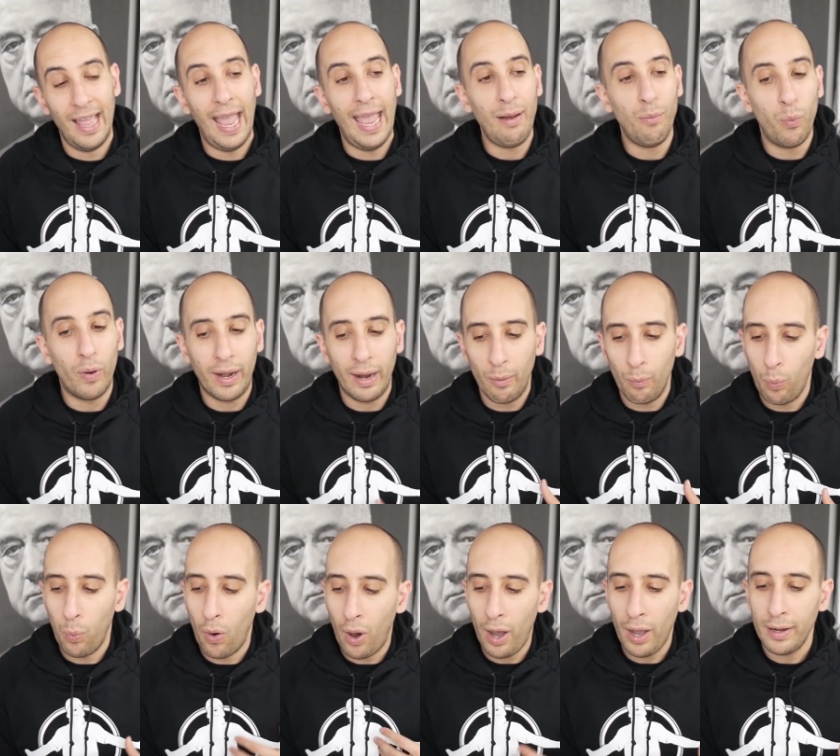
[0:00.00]
And what I
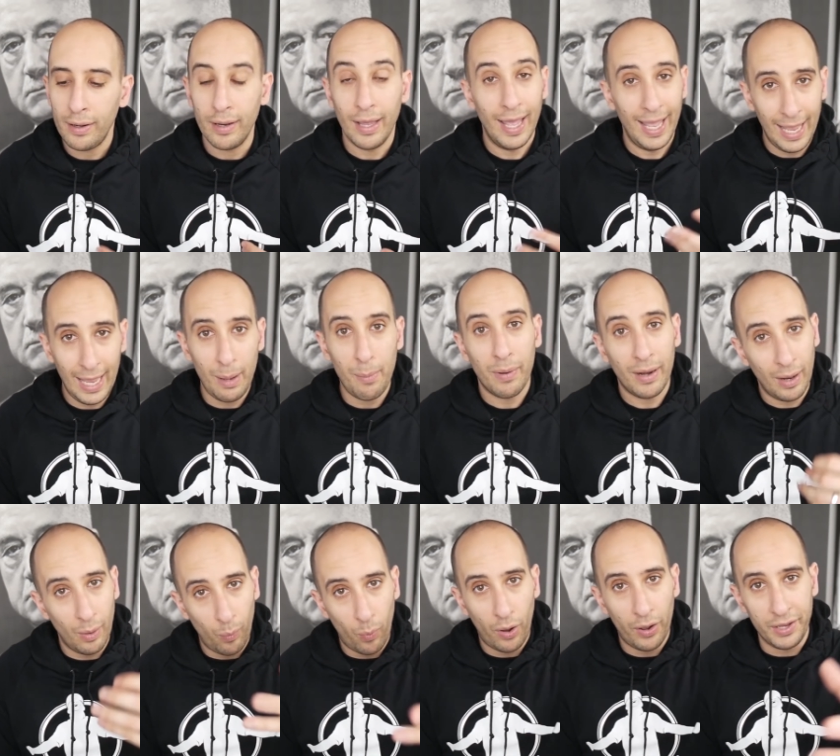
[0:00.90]
want him and
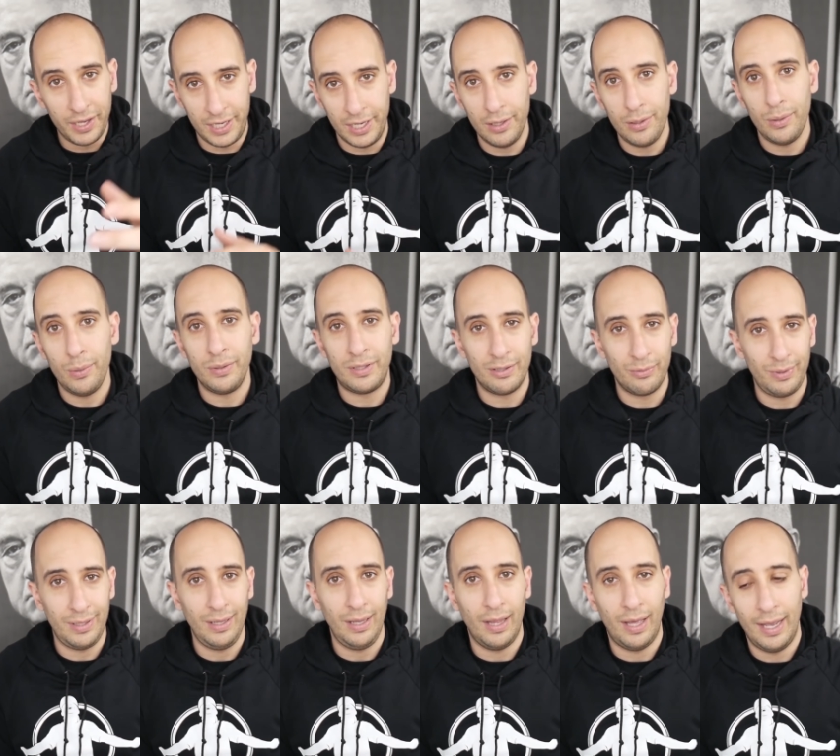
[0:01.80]
I want you to
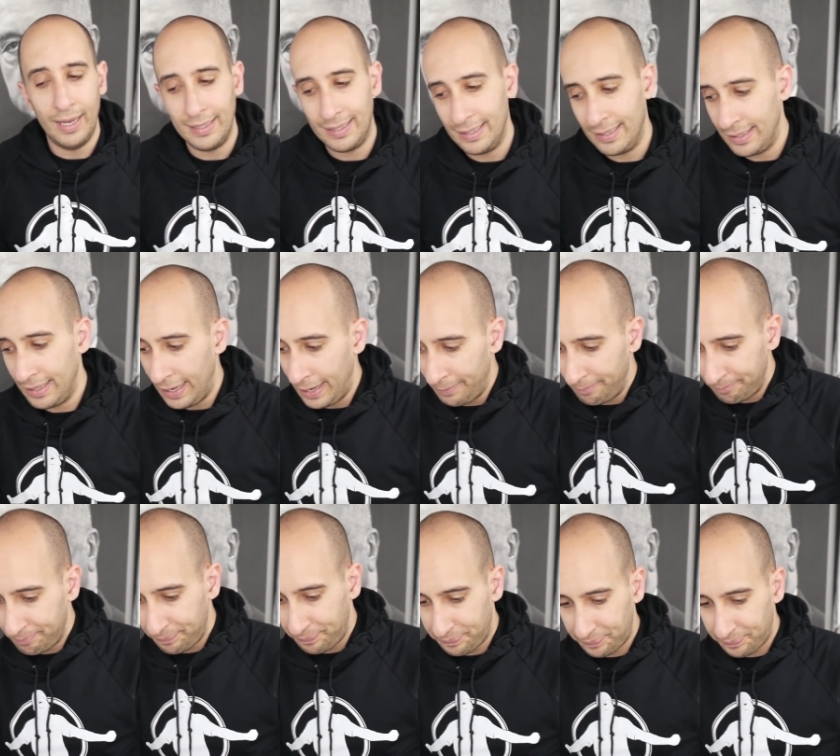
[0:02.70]
realize is that